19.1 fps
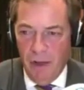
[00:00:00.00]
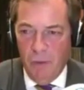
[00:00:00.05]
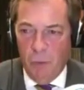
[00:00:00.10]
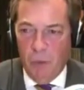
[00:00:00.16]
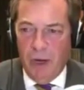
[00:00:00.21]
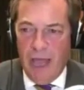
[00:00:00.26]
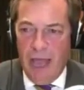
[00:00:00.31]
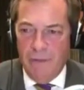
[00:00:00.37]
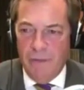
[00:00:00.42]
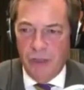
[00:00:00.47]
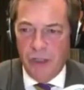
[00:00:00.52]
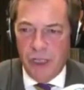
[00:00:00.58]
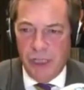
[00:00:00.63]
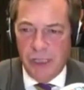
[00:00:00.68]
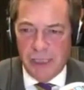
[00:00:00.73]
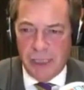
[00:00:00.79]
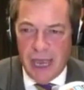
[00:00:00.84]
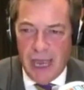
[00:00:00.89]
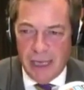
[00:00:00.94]
Whatever
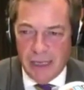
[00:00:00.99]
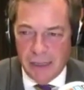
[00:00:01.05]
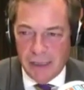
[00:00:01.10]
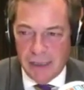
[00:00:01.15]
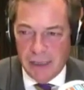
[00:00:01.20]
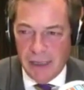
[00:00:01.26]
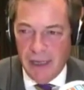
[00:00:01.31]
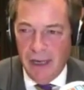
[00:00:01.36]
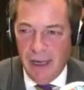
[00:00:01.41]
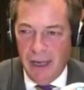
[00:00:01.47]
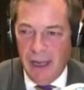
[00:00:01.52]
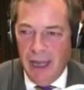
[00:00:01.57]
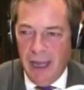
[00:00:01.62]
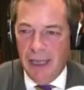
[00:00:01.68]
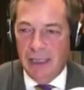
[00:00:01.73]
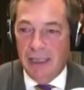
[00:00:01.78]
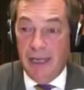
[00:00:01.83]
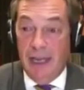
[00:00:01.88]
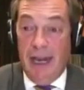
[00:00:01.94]
she says,
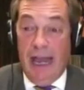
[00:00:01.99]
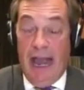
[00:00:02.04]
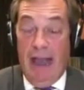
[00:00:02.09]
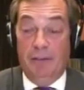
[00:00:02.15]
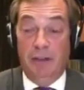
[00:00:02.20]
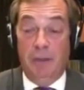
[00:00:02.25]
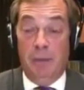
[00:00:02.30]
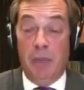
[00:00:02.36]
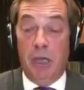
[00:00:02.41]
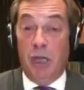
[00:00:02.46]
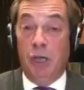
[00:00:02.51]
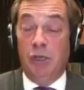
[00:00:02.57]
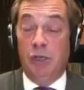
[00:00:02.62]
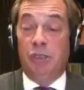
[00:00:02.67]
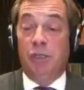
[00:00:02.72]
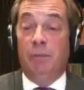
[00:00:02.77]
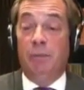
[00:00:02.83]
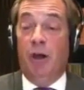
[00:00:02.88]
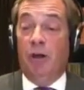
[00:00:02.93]
it's going to have to be
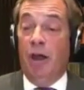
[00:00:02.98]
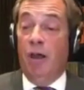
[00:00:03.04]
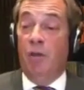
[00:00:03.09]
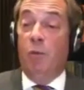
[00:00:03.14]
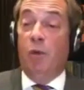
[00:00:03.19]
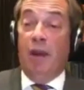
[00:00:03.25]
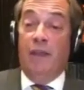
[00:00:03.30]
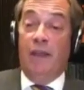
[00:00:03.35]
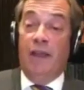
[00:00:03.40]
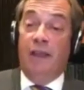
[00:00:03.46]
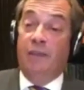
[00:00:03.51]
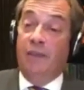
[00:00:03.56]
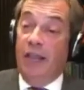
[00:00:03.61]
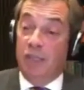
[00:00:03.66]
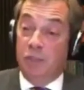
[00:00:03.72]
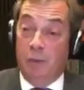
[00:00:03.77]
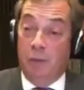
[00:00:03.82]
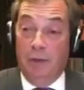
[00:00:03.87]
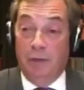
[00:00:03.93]
good tomorrow." Well, I think
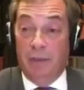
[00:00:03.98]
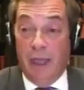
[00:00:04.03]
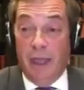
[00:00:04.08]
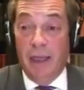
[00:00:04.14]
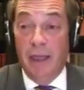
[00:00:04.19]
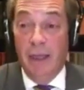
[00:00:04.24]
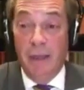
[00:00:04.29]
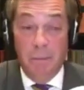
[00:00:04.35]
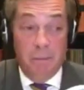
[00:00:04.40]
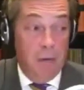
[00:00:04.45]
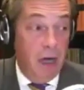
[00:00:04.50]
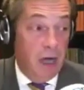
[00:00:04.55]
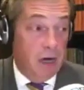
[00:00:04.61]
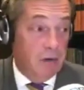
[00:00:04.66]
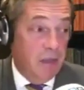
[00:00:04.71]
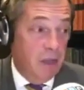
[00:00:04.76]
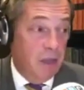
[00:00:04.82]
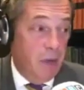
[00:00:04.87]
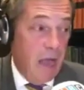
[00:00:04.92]
that's one thing,
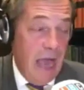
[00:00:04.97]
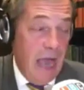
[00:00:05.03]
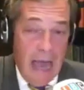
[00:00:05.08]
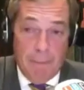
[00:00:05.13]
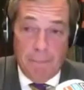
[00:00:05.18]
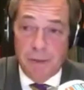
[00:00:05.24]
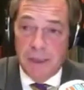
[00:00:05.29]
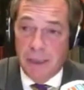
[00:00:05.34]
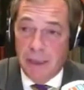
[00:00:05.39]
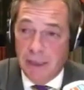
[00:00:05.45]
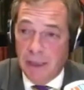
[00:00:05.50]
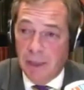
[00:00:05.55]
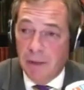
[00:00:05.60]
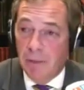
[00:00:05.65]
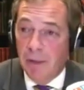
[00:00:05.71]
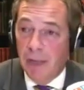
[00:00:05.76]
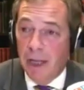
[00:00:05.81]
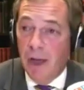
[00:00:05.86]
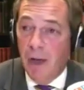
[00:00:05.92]
Margaret, that we're
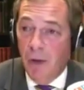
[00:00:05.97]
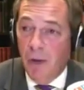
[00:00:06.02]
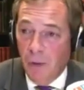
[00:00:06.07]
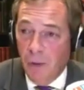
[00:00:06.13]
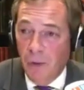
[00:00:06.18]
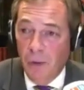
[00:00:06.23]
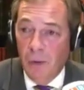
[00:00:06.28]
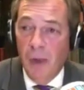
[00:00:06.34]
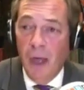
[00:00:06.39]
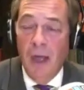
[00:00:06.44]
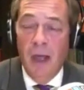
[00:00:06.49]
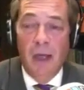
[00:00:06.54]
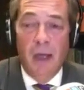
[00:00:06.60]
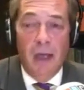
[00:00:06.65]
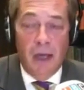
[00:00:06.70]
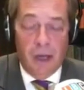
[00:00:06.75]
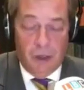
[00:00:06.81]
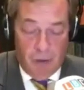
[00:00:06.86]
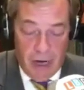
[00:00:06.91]
absolutely all
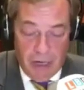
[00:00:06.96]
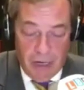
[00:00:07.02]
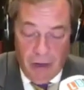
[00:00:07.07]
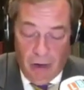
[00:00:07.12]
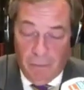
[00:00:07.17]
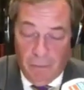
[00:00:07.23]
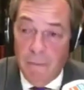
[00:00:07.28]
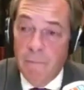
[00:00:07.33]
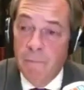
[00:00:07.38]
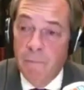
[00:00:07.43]
agreed on.